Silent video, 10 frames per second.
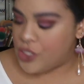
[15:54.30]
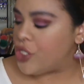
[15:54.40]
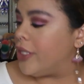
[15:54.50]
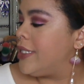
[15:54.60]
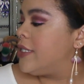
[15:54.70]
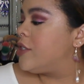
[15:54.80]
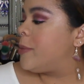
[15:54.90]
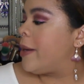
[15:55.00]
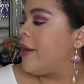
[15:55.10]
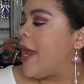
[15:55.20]
Charlotte
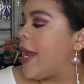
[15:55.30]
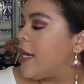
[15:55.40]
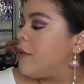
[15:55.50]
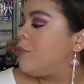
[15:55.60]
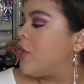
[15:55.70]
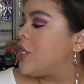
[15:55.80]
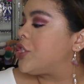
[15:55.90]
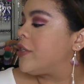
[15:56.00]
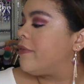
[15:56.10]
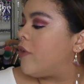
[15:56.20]
Tilbury
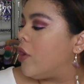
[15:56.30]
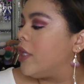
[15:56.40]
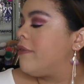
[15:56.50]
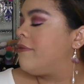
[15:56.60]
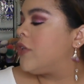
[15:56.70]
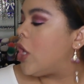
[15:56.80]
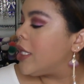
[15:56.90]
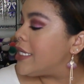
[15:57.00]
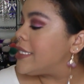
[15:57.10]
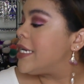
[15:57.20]
Airbrush
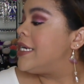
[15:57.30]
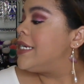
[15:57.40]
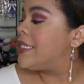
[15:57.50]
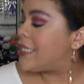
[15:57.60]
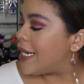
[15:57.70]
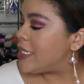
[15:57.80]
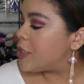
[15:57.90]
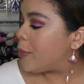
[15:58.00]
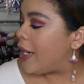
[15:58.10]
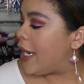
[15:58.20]
Flawless Setting
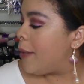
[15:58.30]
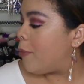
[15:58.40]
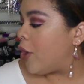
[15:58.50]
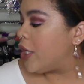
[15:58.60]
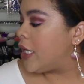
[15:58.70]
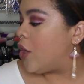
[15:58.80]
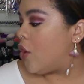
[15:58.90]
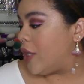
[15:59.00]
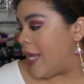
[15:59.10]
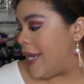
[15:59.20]
Spray. Party
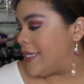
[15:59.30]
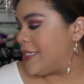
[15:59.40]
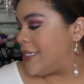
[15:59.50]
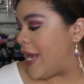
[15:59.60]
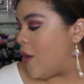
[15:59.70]
all night, stay